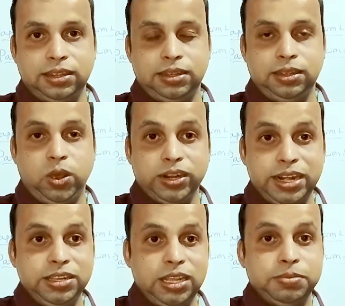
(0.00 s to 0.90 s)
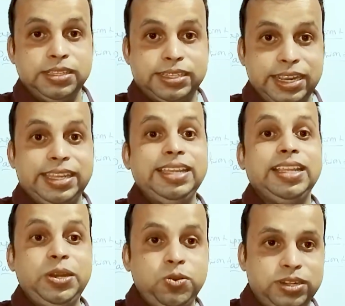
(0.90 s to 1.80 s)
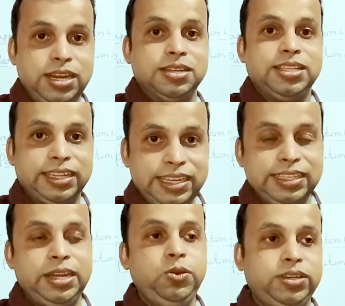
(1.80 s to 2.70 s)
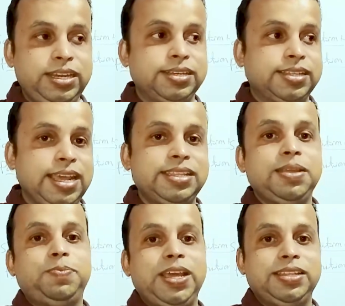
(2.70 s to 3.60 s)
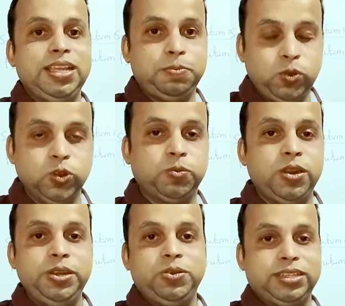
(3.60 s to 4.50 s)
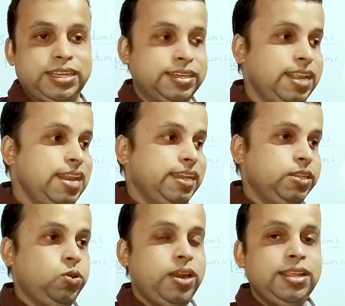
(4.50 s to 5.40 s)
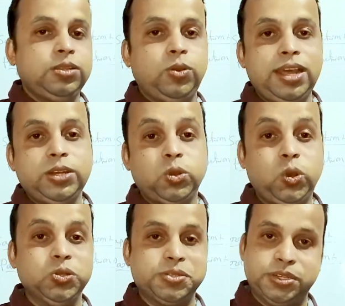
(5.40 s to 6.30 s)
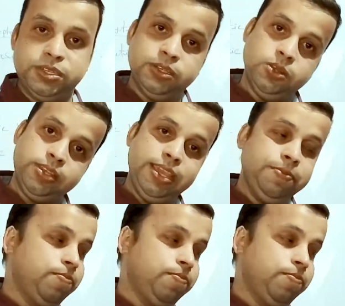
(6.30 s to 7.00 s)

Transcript: organisms is taking the nutrients, sucking the nutrients as their food for nutrition is known as what? Host. Okay,